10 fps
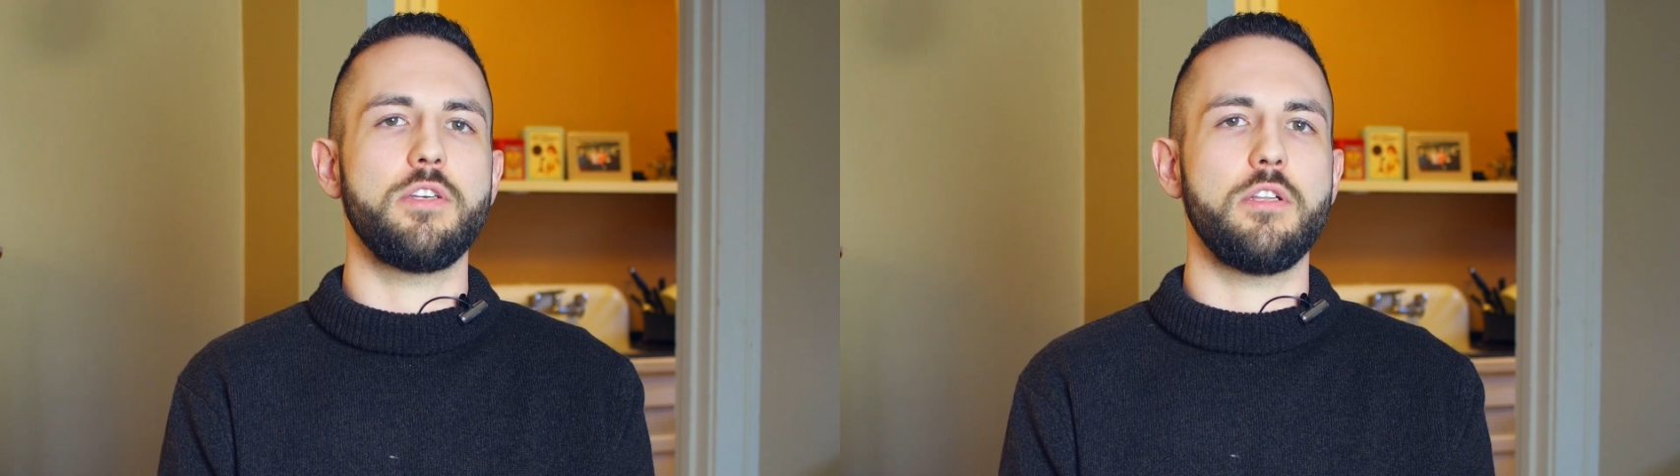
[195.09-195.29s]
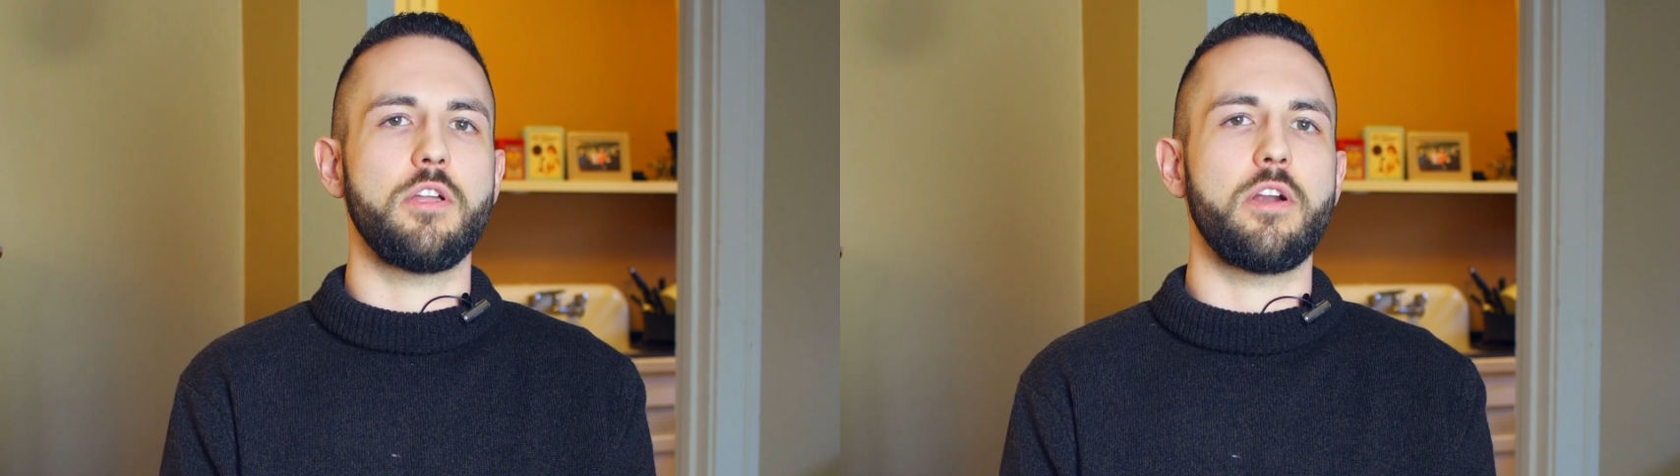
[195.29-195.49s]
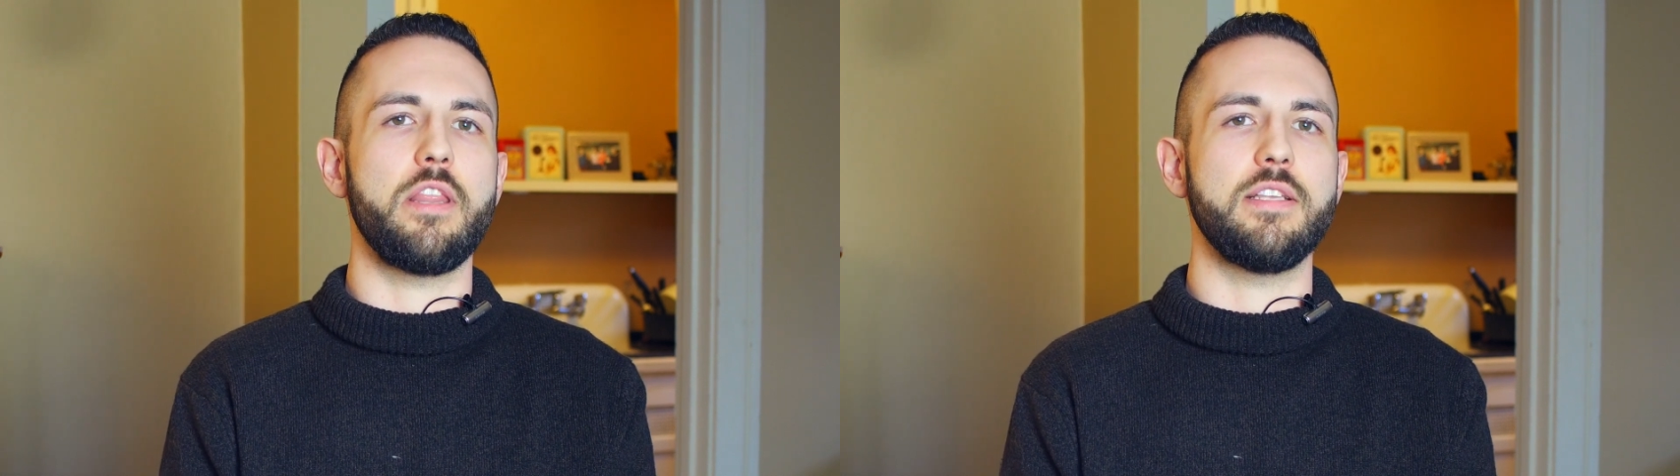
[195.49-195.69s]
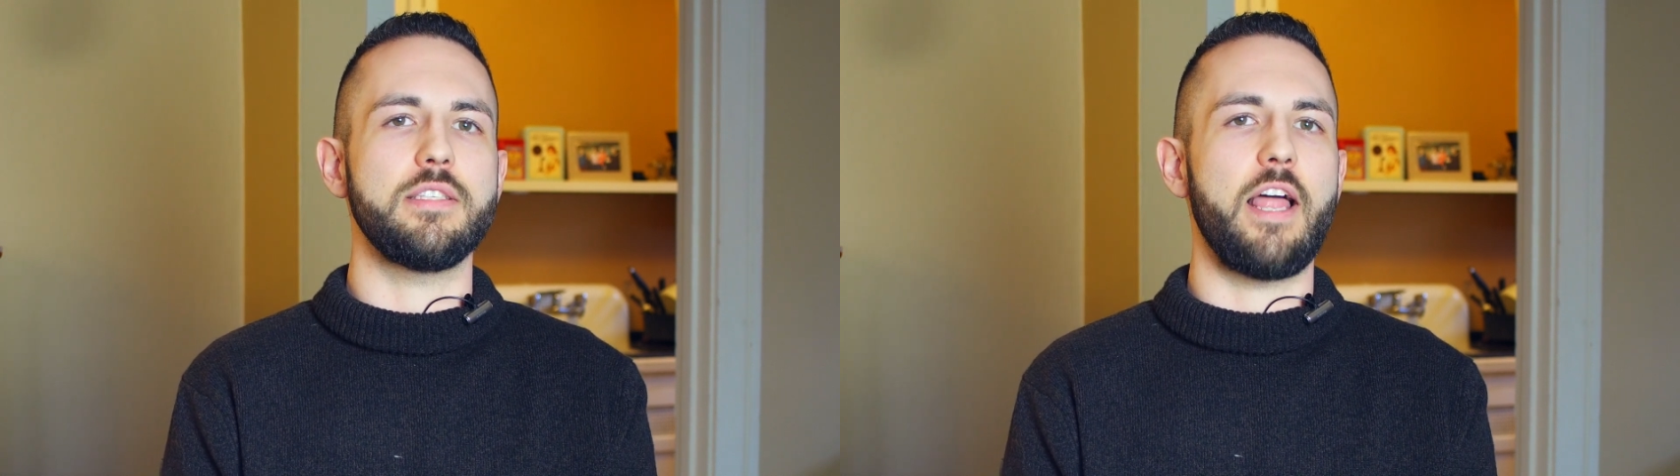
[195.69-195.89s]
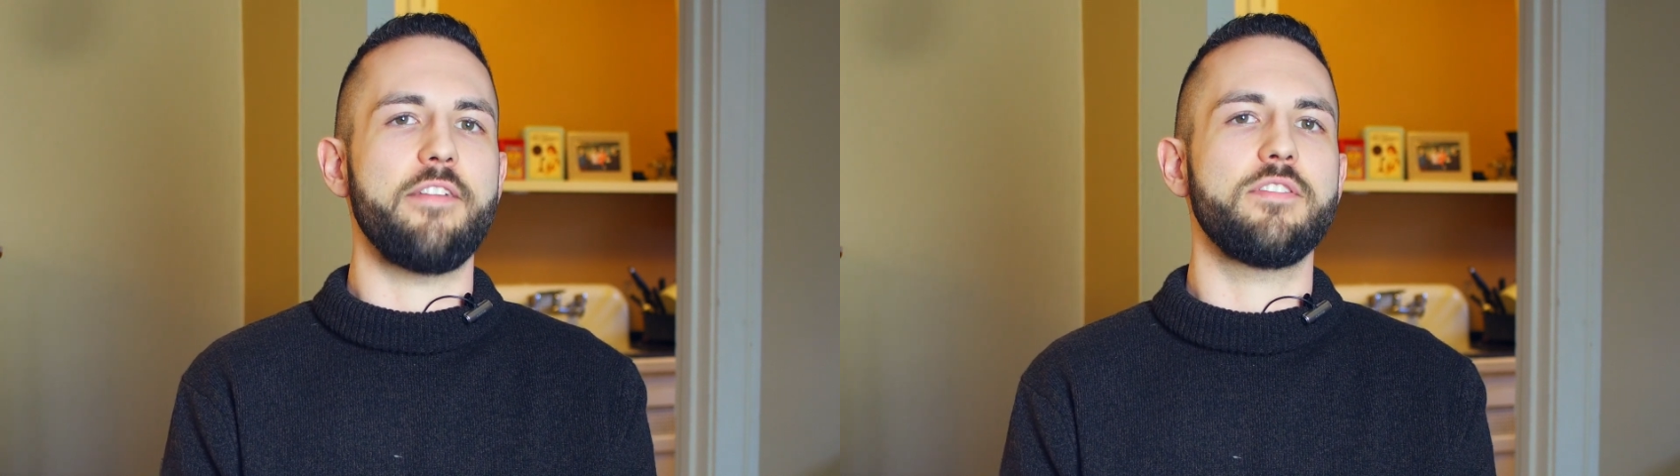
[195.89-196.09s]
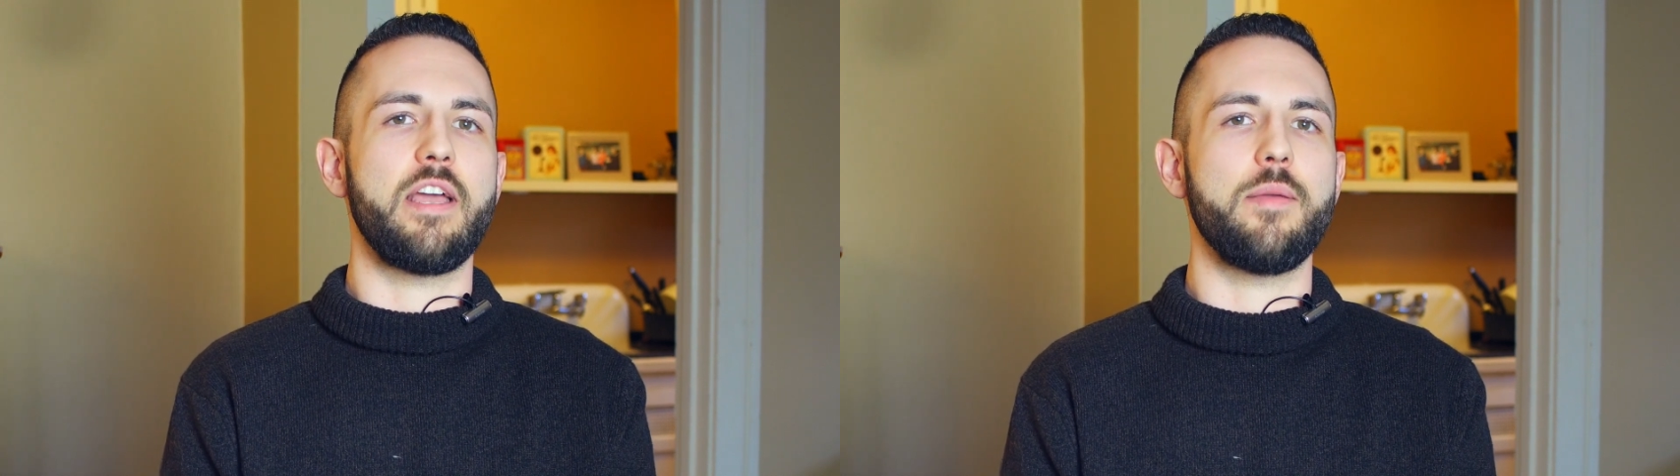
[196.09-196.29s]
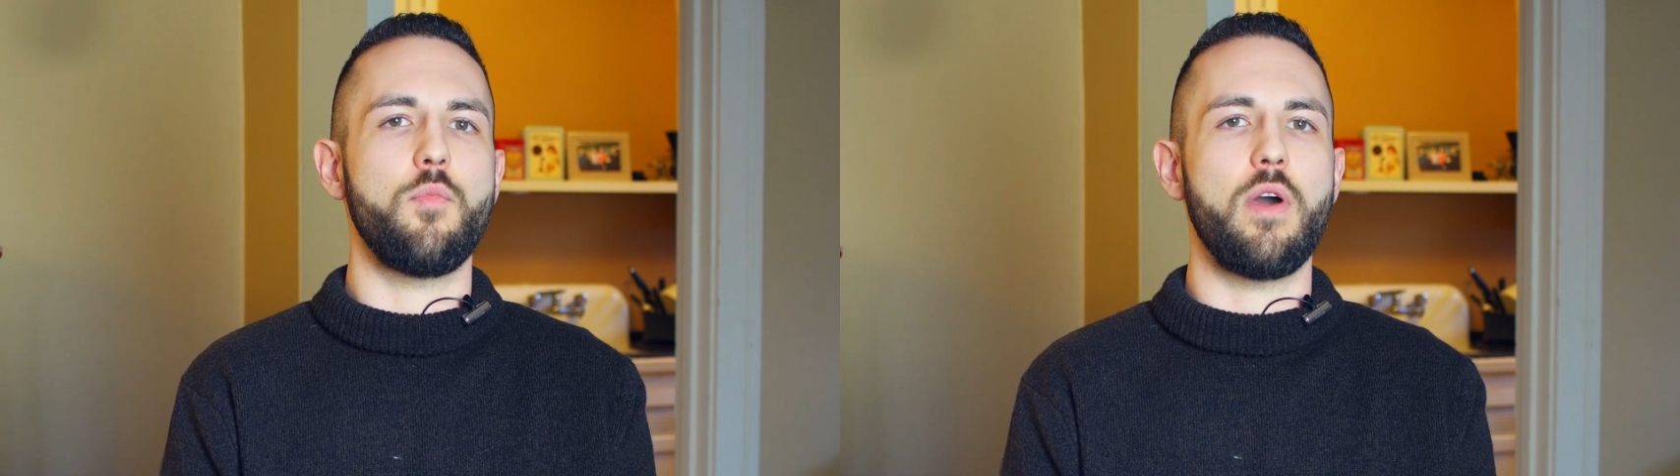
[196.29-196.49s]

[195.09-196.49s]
to learn in this lifetime,